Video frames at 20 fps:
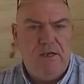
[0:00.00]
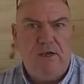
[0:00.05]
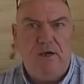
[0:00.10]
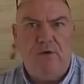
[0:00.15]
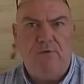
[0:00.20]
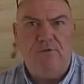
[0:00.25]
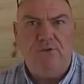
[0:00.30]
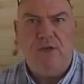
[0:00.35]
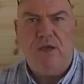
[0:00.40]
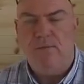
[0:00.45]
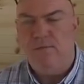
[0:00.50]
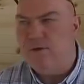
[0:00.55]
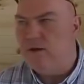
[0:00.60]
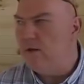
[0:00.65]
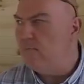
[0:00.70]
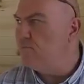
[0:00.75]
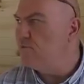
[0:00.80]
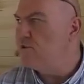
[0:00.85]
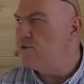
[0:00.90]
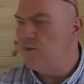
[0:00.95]
I was coming
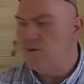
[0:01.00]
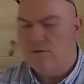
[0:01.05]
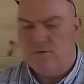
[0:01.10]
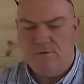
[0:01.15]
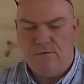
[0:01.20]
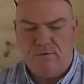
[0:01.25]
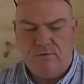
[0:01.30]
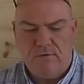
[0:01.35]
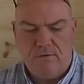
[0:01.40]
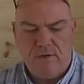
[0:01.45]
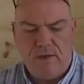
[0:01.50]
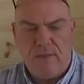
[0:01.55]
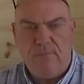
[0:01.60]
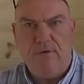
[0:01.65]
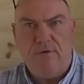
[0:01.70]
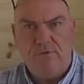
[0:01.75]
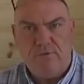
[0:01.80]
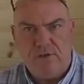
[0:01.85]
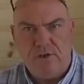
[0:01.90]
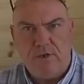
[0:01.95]
up to the
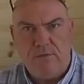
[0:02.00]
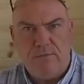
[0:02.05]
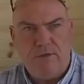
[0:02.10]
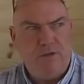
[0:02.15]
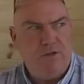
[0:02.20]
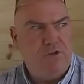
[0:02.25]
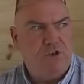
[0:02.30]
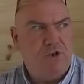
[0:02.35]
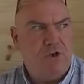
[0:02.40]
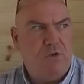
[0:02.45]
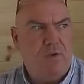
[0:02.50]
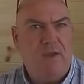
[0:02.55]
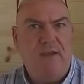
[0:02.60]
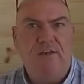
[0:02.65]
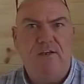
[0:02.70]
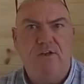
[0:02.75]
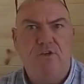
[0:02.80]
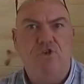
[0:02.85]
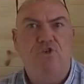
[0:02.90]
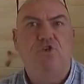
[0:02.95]
MOT being due
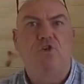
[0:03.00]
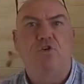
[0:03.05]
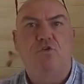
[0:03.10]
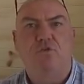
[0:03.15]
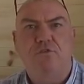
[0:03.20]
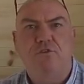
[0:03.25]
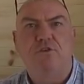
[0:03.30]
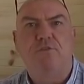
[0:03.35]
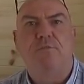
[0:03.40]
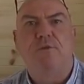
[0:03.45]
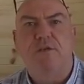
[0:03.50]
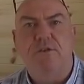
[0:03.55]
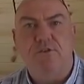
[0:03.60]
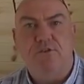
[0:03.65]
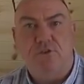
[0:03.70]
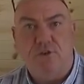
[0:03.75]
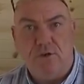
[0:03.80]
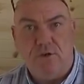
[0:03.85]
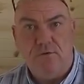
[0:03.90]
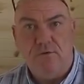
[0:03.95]
and the insurance being
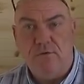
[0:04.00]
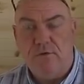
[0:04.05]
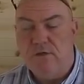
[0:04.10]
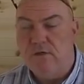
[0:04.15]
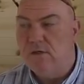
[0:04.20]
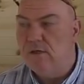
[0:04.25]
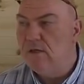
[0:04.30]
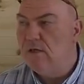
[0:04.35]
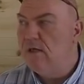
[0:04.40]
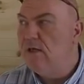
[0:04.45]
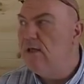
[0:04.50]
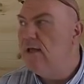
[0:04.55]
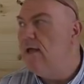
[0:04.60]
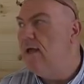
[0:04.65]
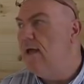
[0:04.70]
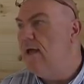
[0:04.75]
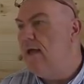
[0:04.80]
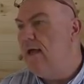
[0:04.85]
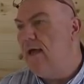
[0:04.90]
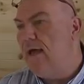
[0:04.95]
due.
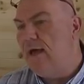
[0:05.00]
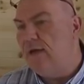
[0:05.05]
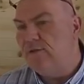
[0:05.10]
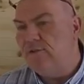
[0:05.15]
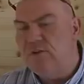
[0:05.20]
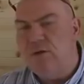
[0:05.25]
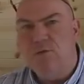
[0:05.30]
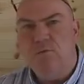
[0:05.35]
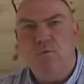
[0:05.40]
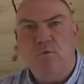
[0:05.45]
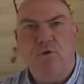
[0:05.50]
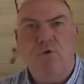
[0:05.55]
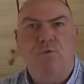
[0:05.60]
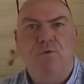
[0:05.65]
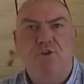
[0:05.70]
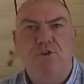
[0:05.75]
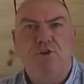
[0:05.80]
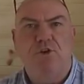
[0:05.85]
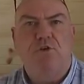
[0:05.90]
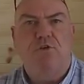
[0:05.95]
I didn't want to
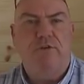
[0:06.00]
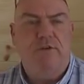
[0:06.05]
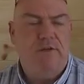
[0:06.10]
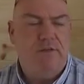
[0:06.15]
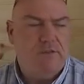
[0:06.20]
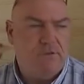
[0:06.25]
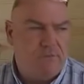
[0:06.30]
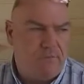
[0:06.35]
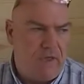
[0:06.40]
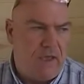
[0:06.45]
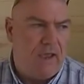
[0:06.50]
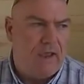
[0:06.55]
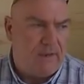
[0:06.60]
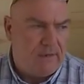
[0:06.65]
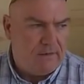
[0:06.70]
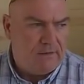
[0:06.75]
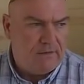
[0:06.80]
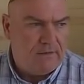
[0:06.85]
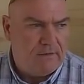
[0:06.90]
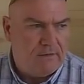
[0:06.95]
insure it as a
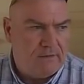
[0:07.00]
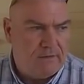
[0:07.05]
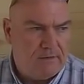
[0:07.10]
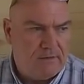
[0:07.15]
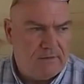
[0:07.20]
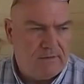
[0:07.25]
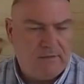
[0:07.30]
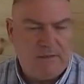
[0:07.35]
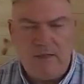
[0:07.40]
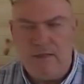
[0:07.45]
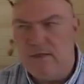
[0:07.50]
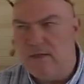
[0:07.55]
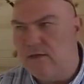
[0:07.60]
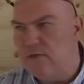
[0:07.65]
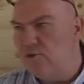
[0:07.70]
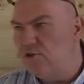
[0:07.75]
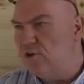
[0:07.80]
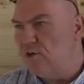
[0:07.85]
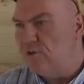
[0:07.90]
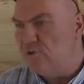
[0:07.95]
van, then get
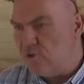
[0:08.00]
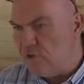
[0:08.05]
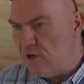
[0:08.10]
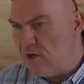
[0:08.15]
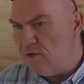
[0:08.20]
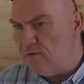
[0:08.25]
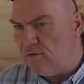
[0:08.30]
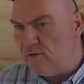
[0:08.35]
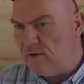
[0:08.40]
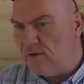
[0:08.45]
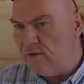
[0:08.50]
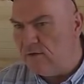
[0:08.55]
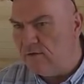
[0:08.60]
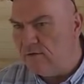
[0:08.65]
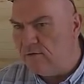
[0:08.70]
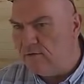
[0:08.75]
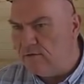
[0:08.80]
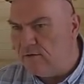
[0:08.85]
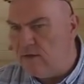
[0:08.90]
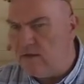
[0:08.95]
it changed over,
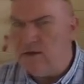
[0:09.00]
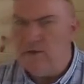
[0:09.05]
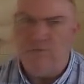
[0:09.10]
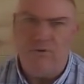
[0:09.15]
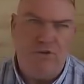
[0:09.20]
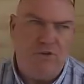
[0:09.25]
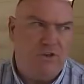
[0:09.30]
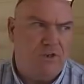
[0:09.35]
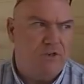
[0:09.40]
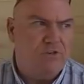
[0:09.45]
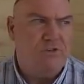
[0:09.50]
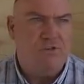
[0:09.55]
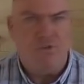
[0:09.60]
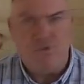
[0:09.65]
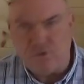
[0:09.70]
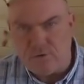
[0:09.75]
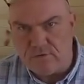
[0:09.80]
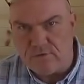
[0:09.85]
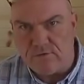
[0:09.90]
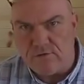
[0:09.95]
then have to change
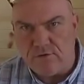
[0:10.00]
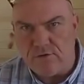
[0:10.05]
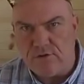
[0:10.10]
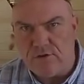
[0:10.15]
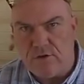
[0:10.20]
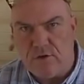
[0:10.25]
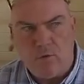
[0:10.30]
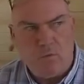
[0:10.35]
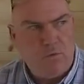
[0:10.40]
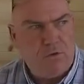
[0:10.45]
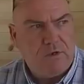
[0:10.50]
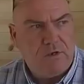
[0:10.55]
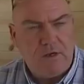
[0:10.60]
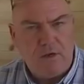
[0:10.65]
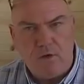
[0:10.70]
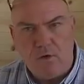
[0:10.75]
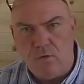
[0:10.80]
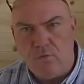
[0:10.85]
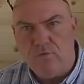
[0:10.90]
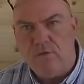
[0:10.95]
insurance. So I wanted
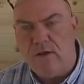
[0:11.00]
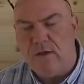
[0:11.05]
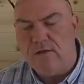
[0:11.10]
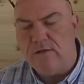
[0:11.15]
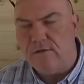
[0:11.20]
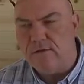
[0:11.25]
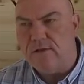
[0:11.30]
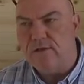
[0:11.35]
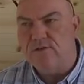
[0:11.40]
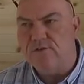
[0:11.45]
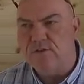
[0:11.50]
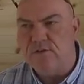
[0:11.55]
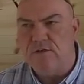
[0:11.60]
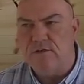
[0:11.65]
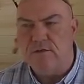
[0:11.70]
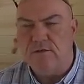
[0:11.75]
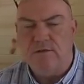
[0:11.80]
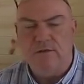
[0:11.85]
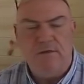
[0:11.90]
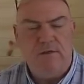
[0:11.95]
it all done and
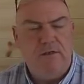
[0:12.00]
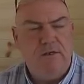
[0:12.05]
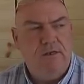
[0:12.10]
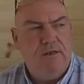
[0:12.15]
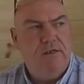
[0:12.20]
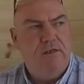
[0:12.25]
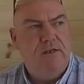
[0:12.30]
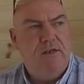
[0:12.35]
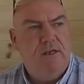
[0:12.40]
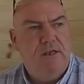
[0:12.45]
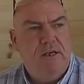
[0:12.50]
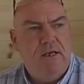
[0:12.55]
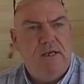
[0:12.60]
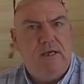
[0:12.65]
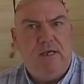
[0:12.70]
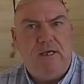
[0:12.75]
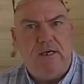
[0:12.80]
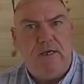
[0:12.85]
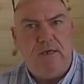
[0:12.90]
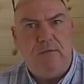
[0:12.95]
dusted
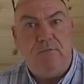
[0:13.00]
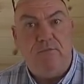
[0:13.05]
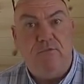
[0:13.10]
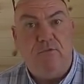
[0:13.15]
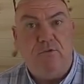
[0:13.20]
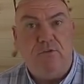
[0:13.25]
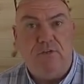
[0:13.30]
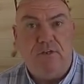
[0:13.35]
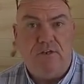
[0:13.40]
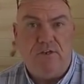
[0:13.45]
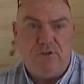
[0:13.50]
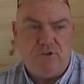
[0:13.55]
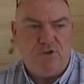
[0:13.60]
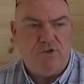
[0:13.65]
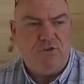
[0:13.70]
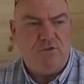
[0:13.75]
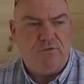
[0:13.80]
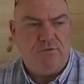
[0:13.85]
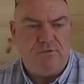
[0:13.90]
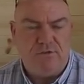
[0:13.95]
before I did the
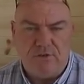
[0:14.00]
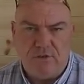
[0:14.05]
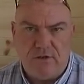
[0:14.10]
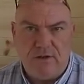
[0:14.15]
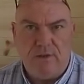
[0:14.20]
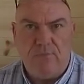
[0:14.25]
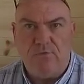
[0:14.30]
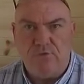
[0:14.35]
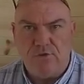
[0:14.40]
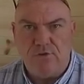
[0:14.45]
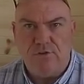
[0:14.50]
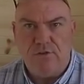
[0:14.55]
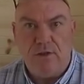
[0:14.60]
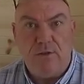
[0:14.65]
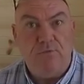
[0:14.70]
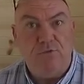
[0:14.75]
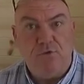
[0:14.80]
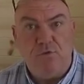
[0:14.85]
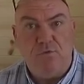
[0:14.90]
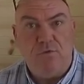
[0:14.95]
insurance. So that
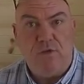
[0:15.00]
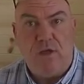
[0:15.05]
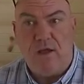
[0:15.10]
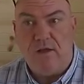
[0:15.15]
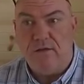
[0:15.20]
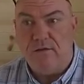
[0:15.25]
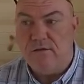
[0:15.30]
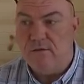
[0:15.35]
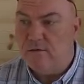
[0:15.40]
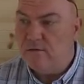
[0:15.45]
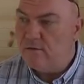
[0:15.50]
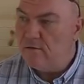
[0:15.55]
was all done.